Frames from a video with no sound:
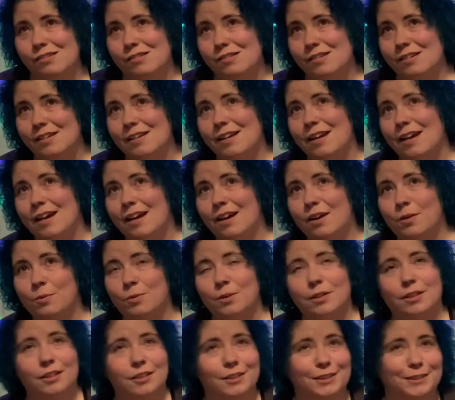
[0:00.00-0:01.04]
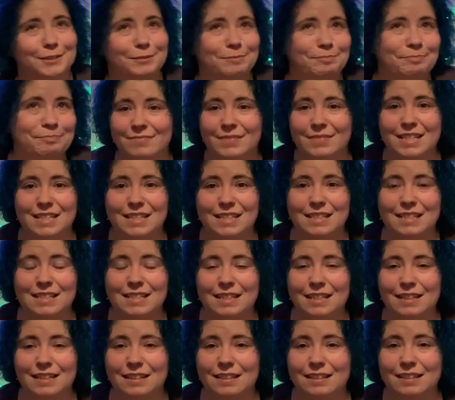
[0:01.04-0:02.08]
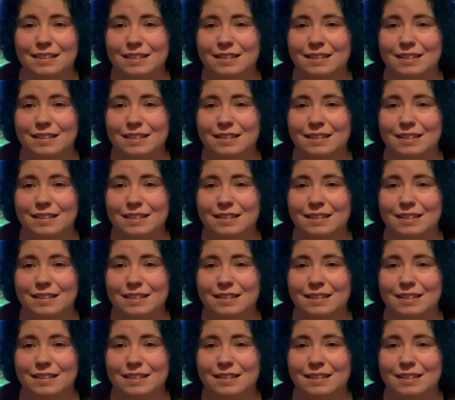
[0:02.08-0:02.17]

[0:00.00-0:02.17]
now we're six